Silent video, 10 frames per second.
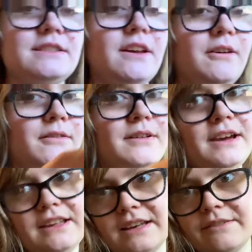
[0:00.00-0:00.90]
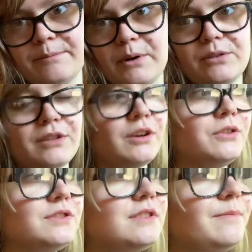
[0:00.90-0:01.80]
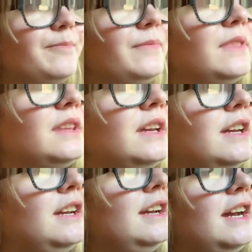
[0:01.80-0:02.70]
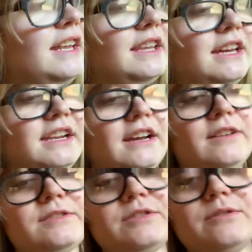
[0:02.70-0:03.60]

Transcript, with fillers: I love both of those. And then I also